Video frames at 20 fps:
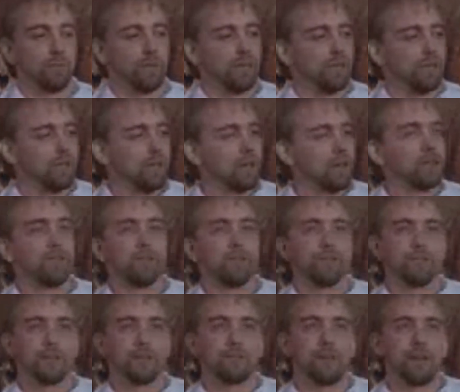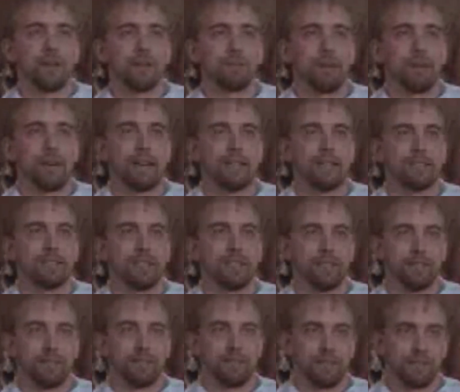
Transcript: we hung those Ziploc bags that,